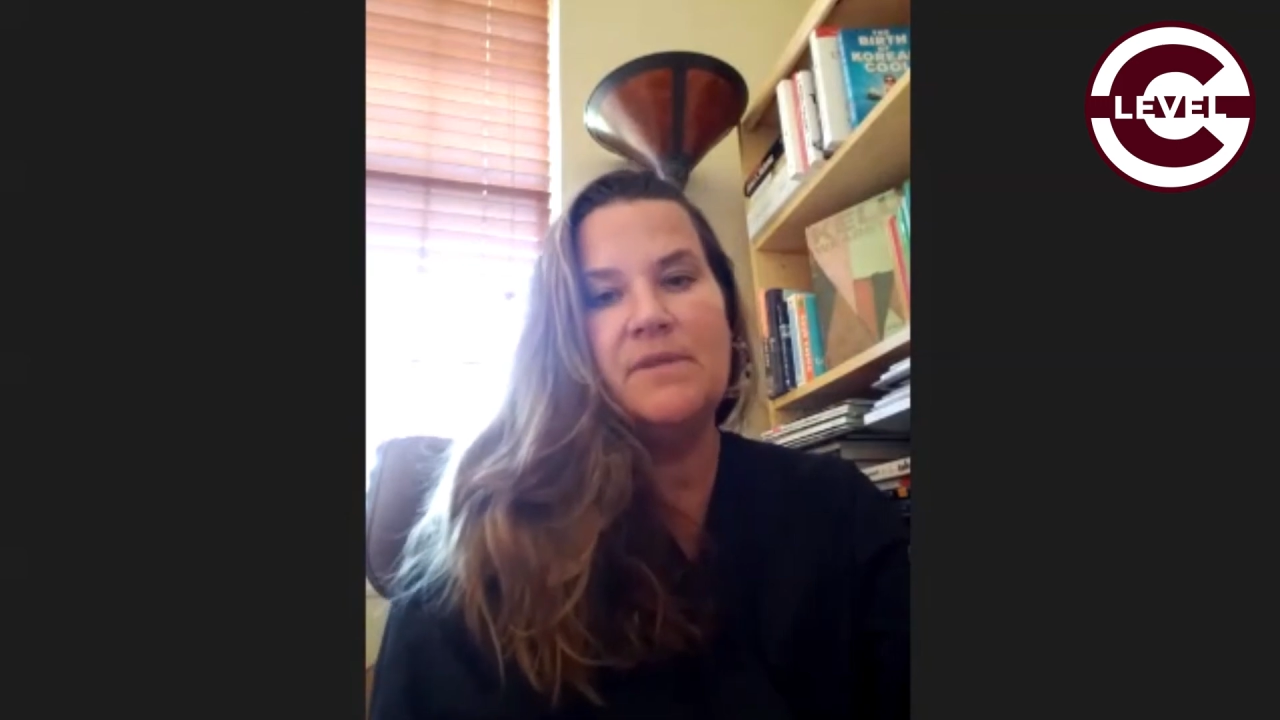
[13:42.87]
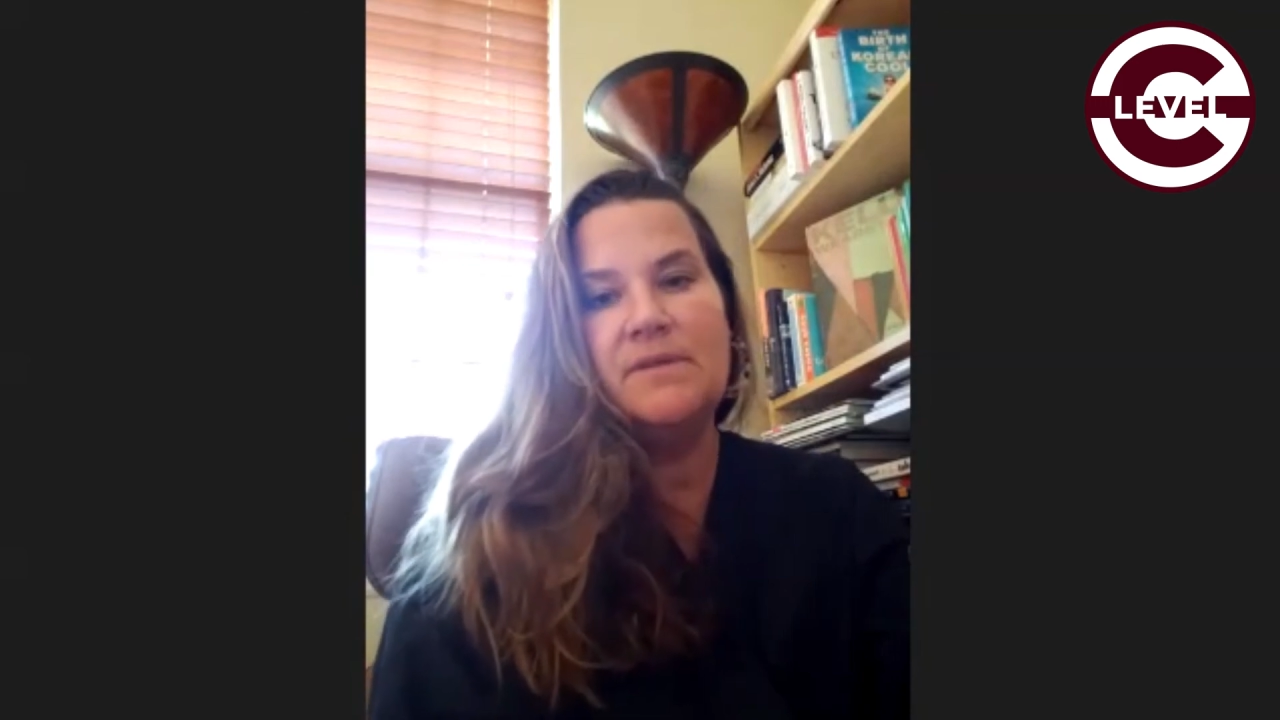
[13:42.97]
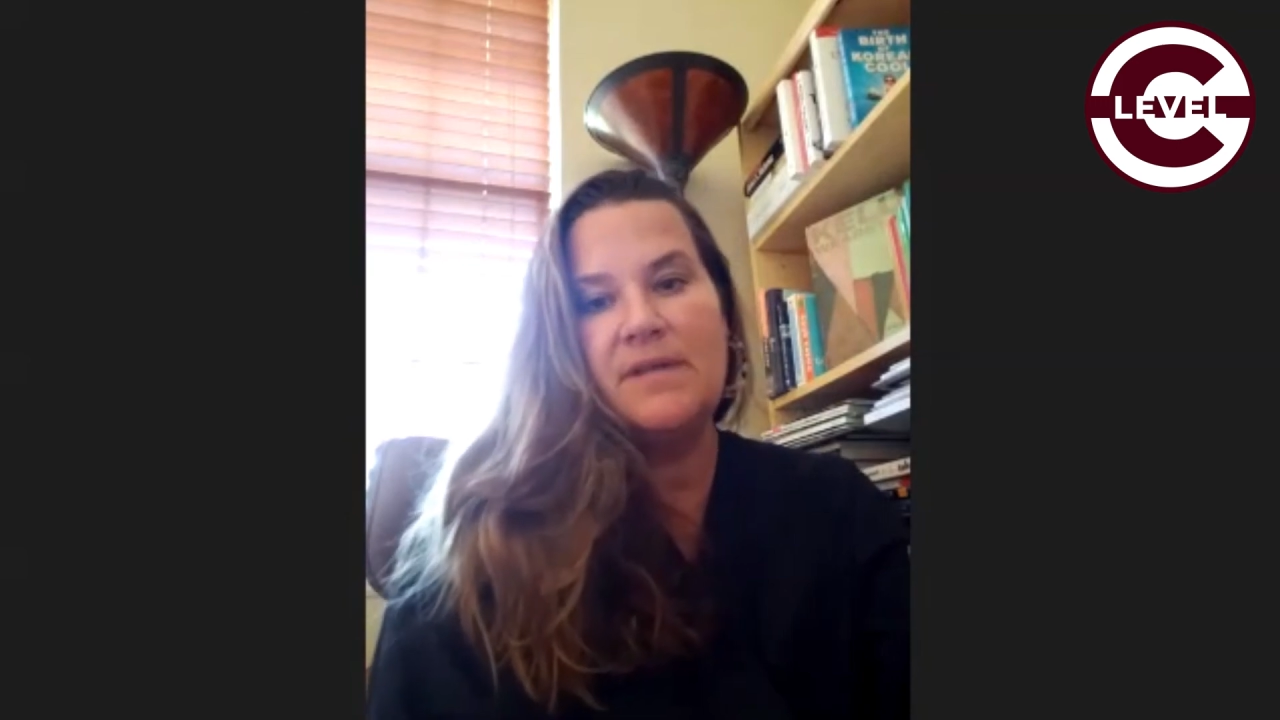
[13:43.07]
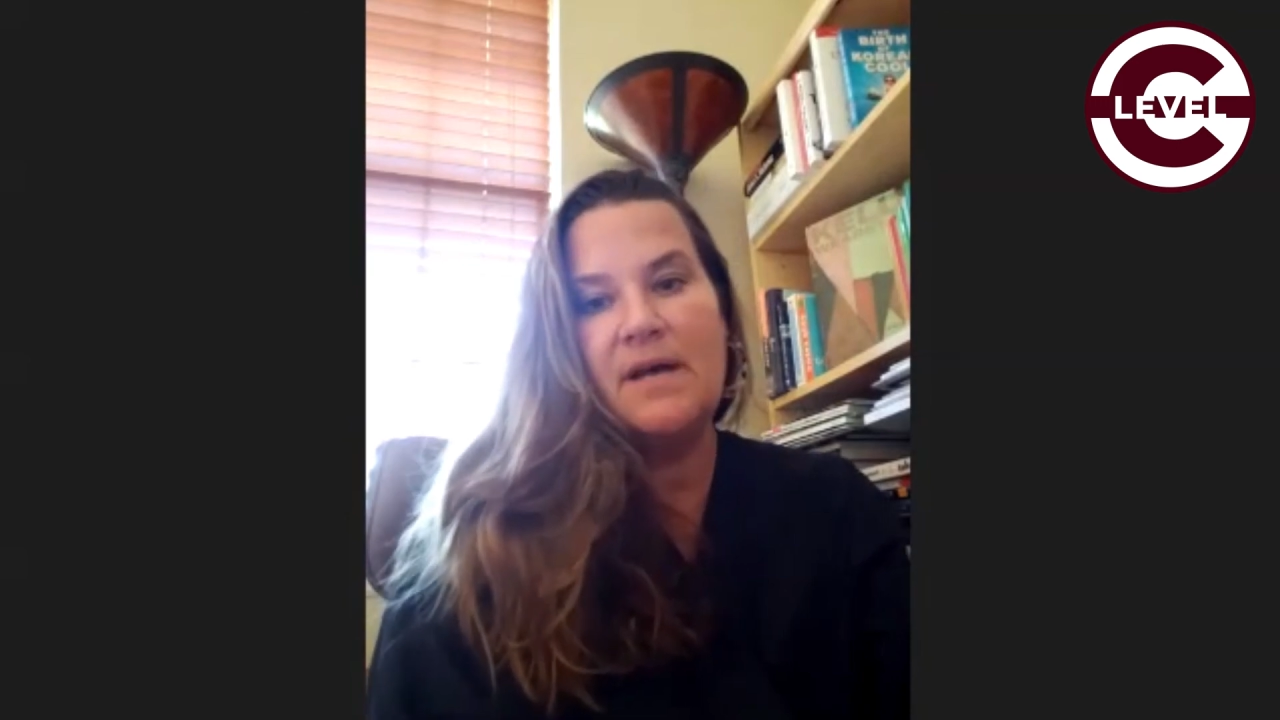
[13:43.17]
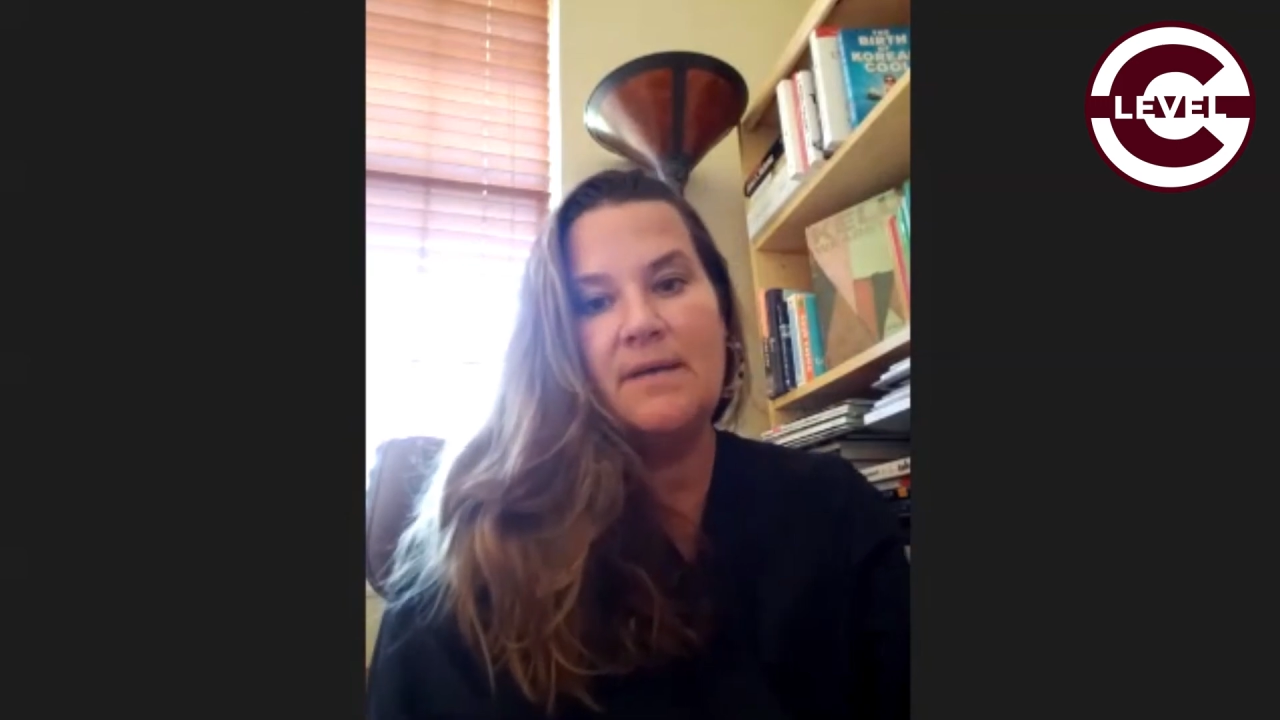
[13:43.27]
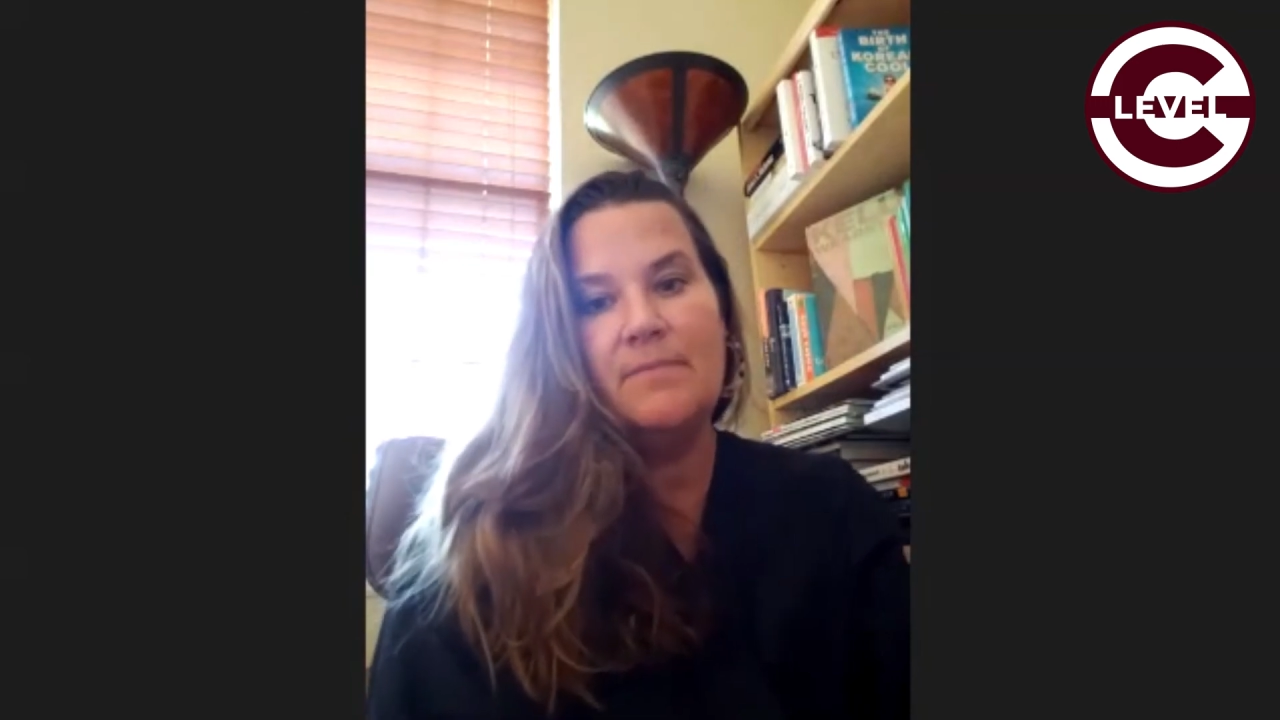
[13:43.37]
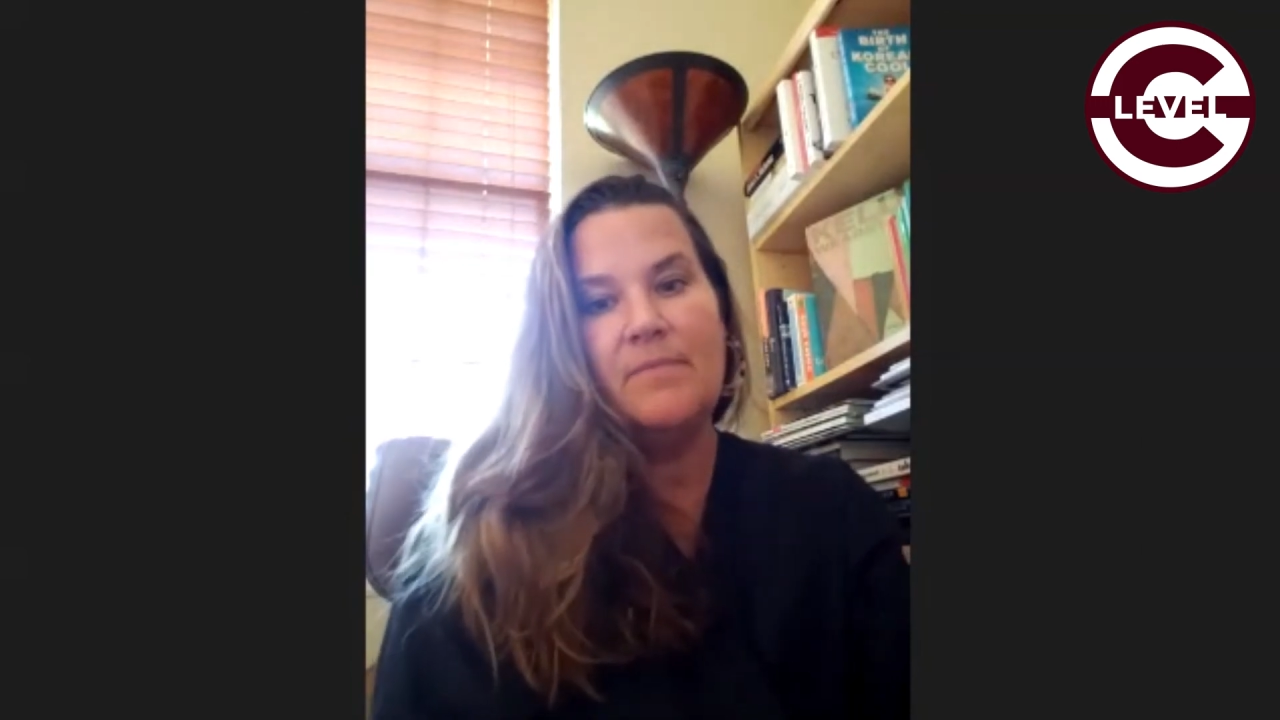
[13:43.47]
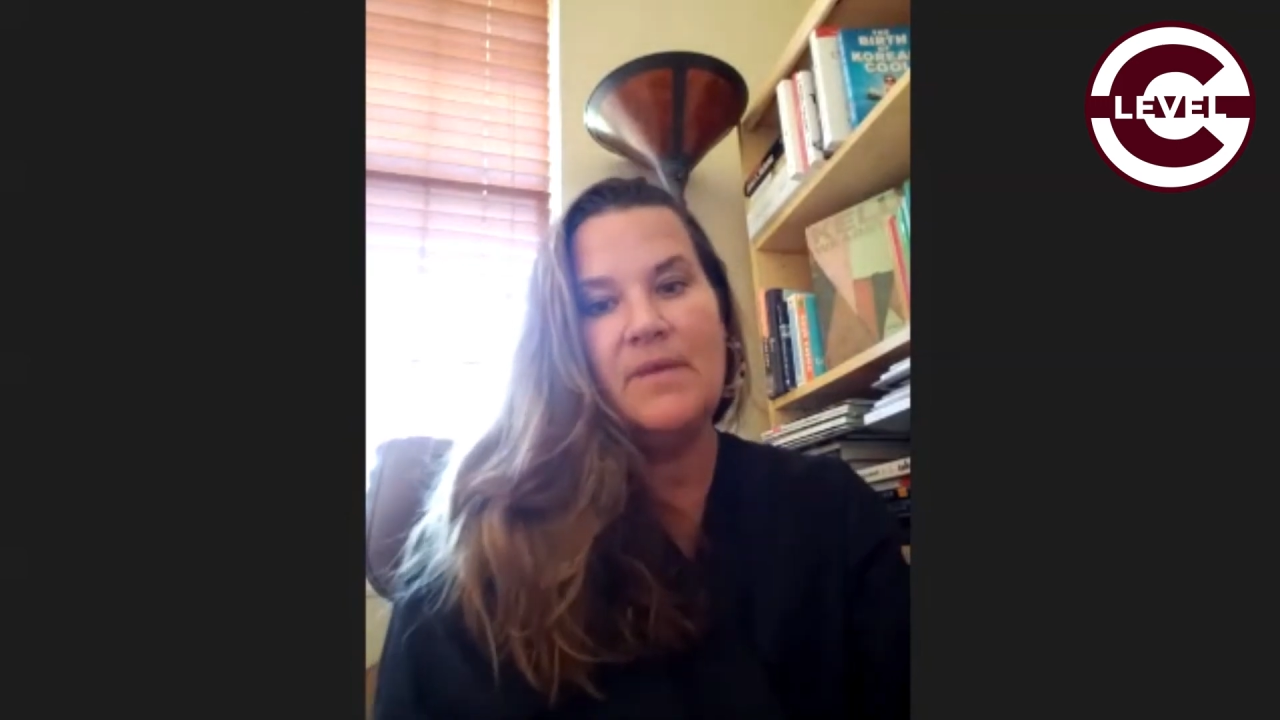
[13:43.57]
of the time